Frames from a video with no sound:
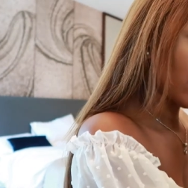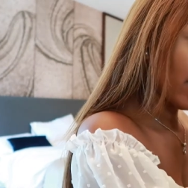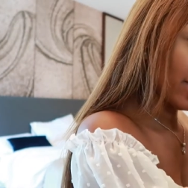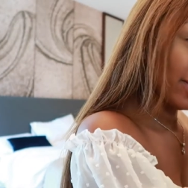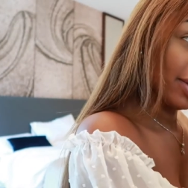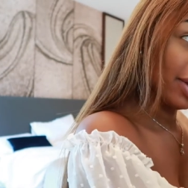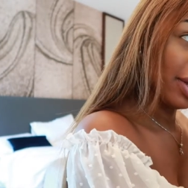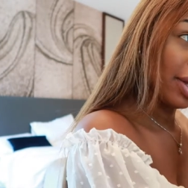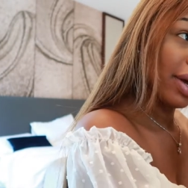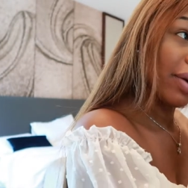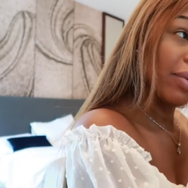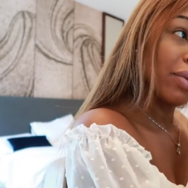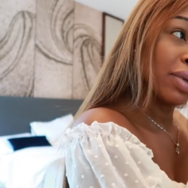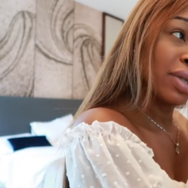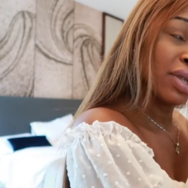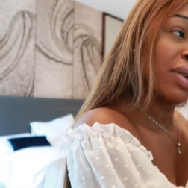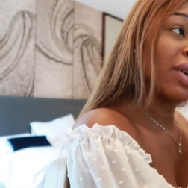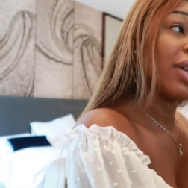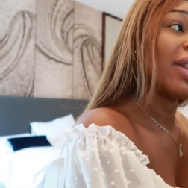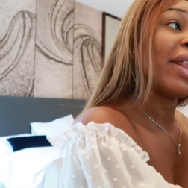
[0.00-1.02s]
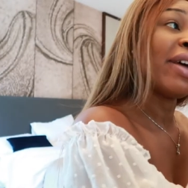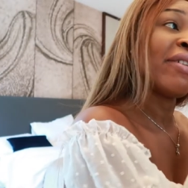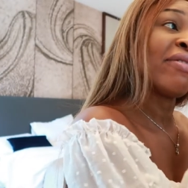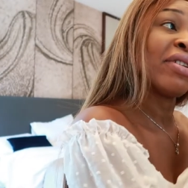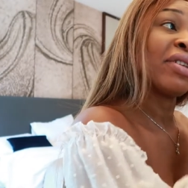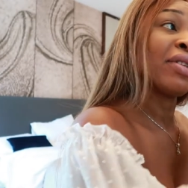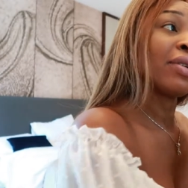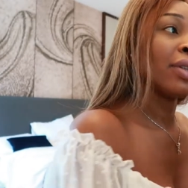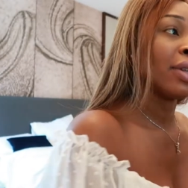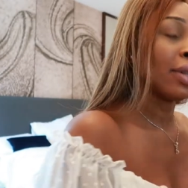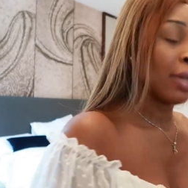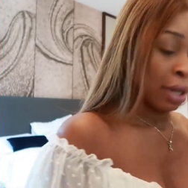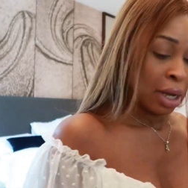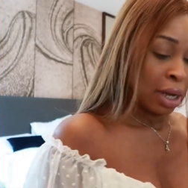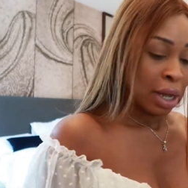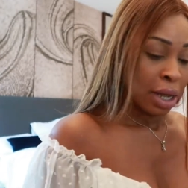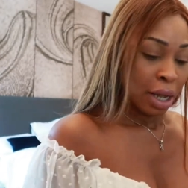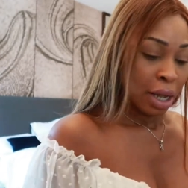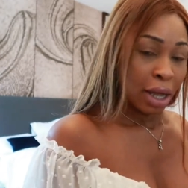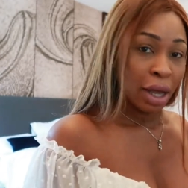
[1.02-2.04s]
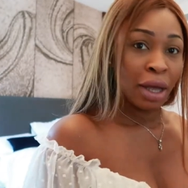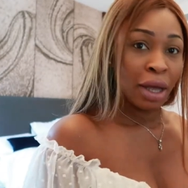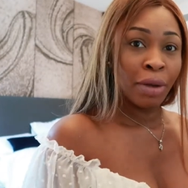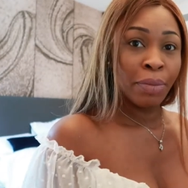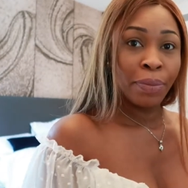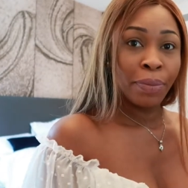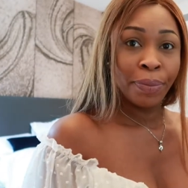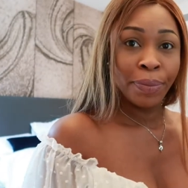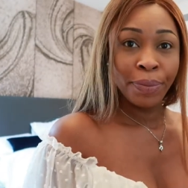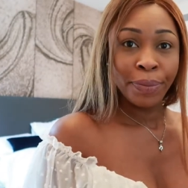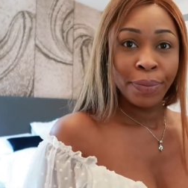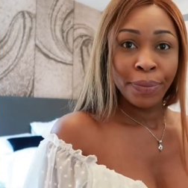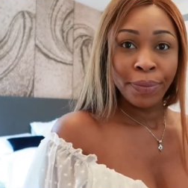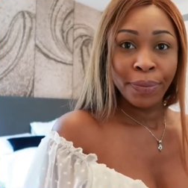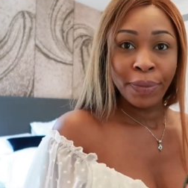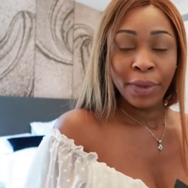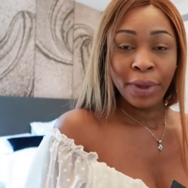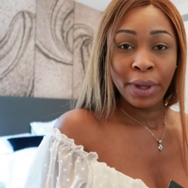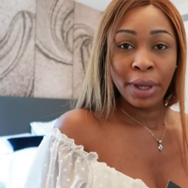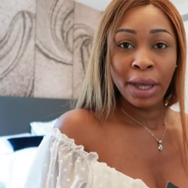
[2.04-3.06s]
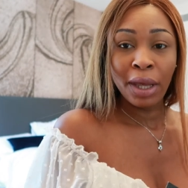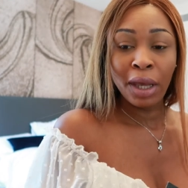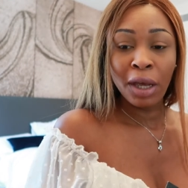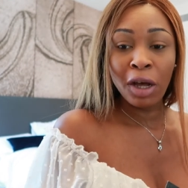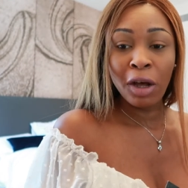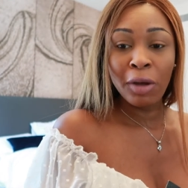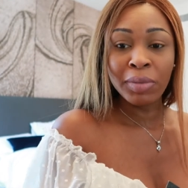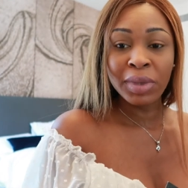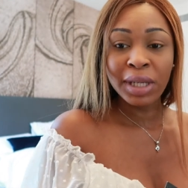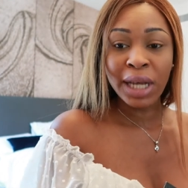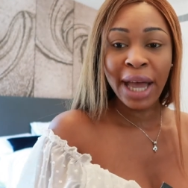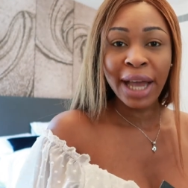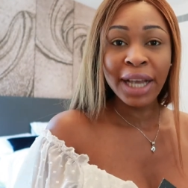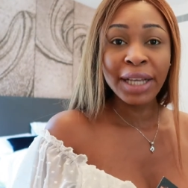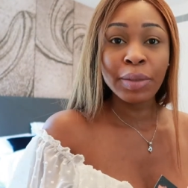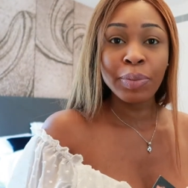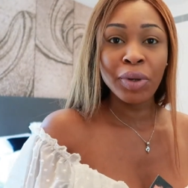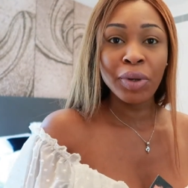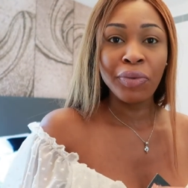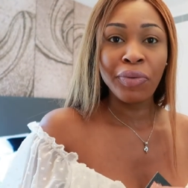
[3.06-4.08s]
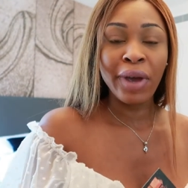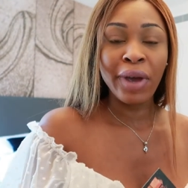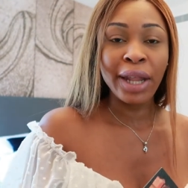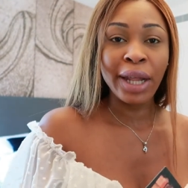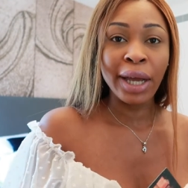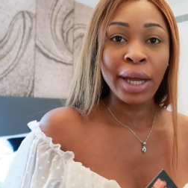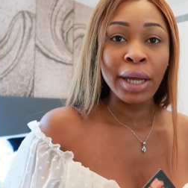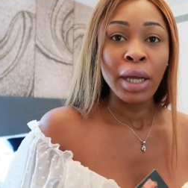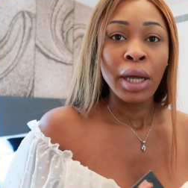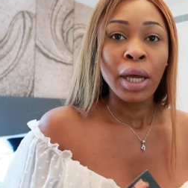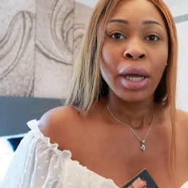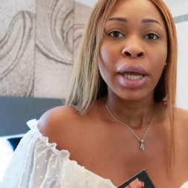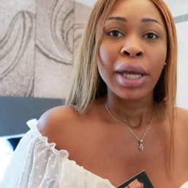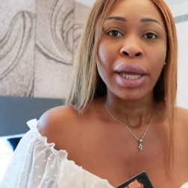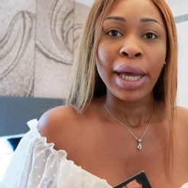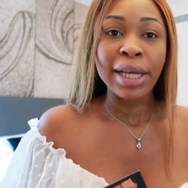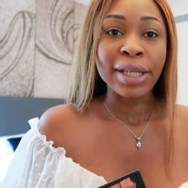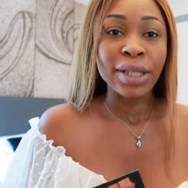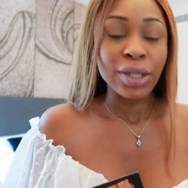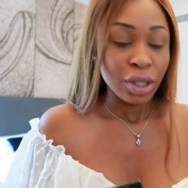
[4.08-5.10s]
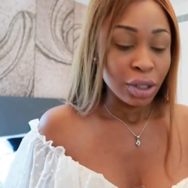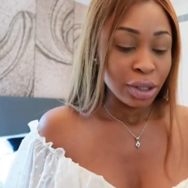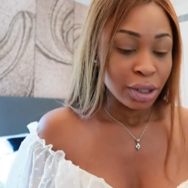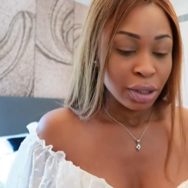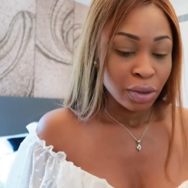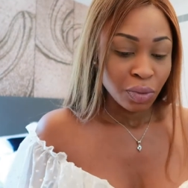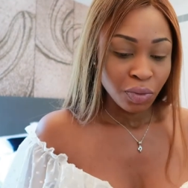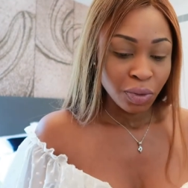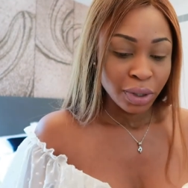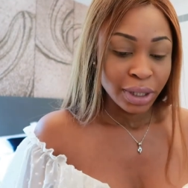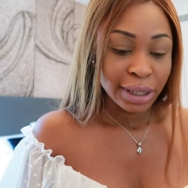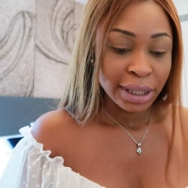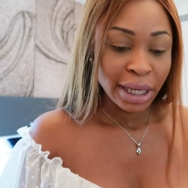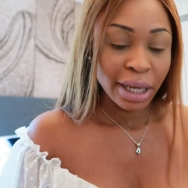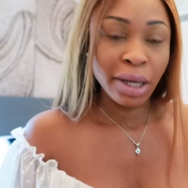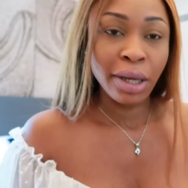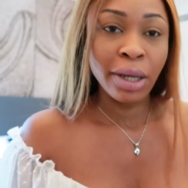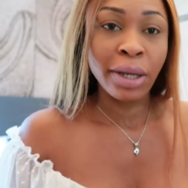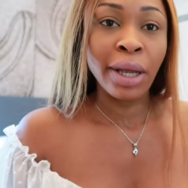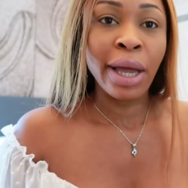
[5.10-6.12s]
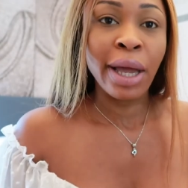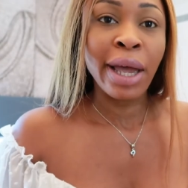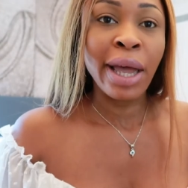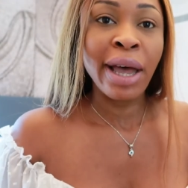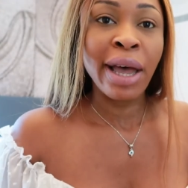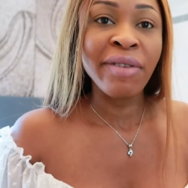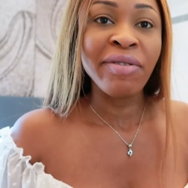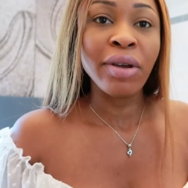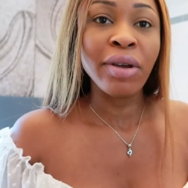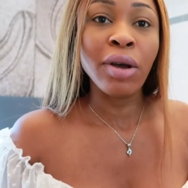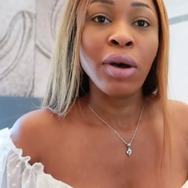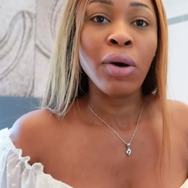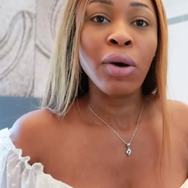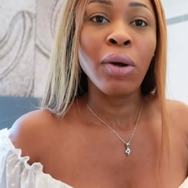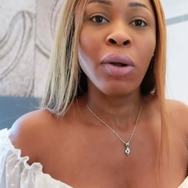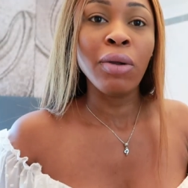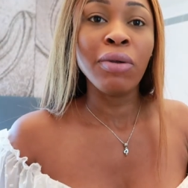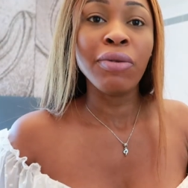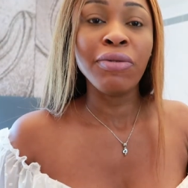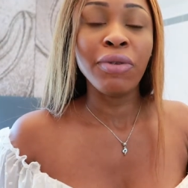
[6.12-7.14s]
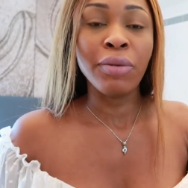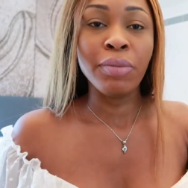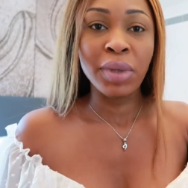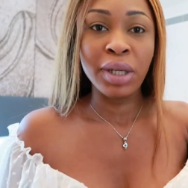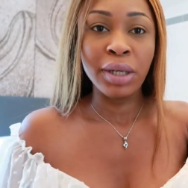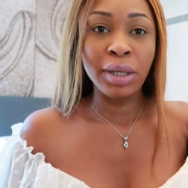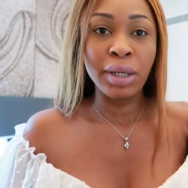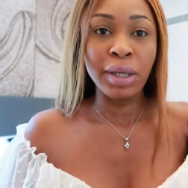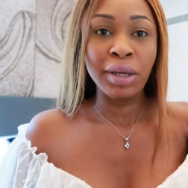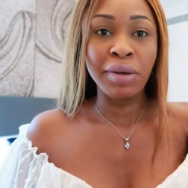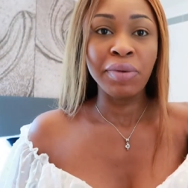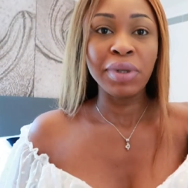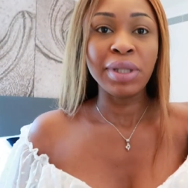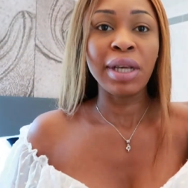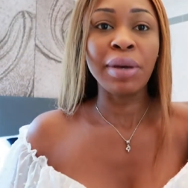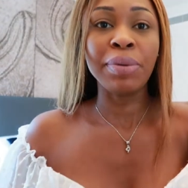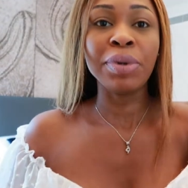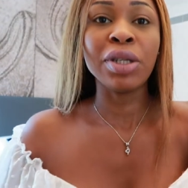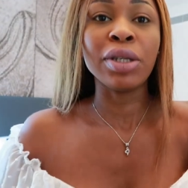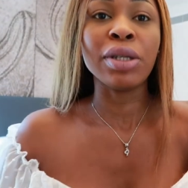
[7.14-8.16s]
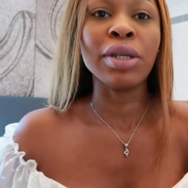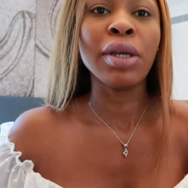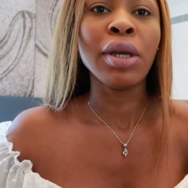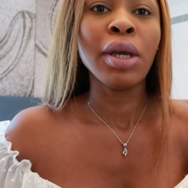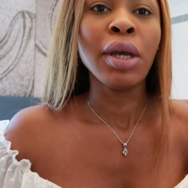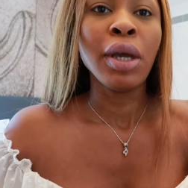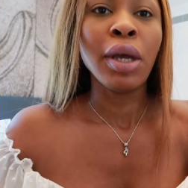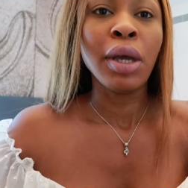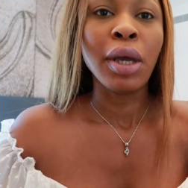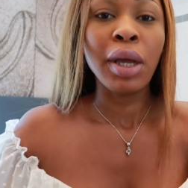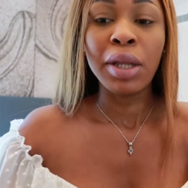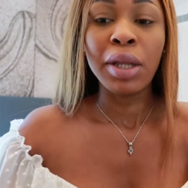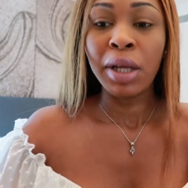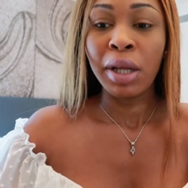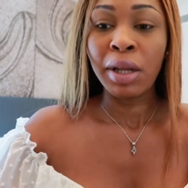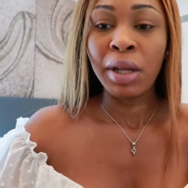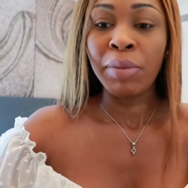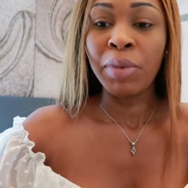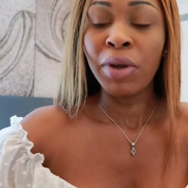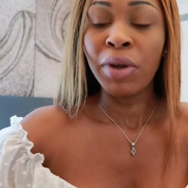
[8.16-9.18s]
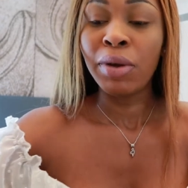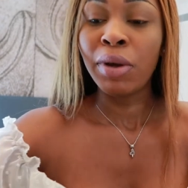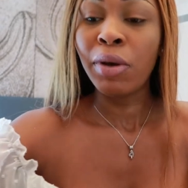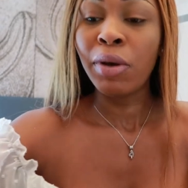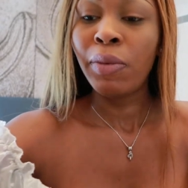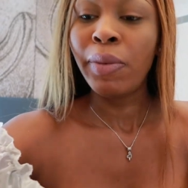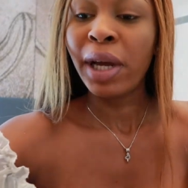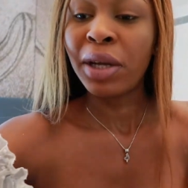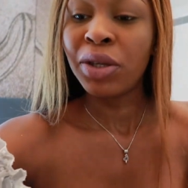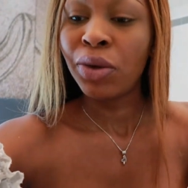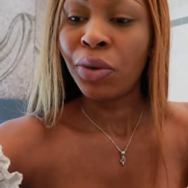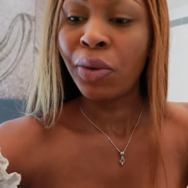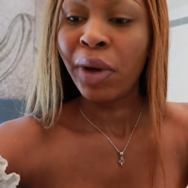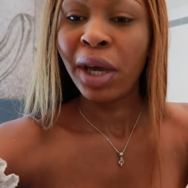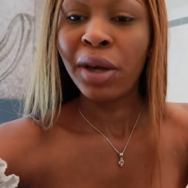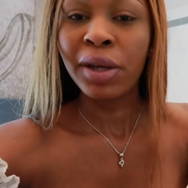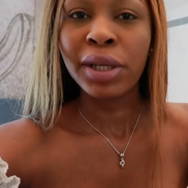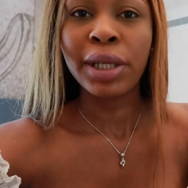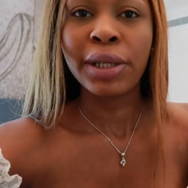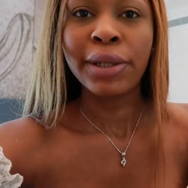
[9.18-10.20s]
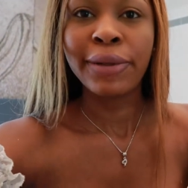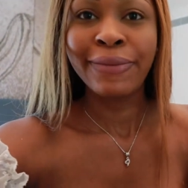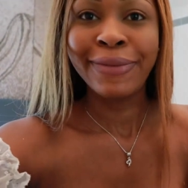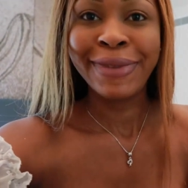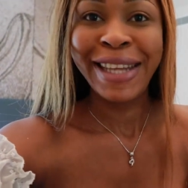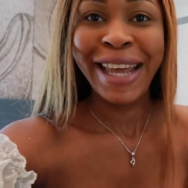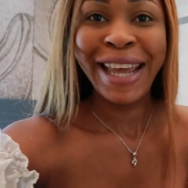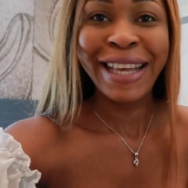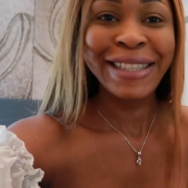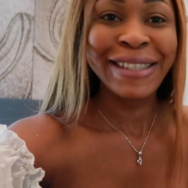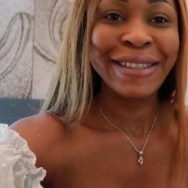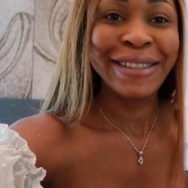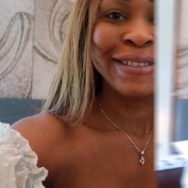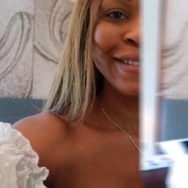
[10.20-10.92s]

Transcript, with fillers: but I think that was not levied on um, income tax but rather guys just one second I have a call from the reception and then I'm gonna go back to recording thanks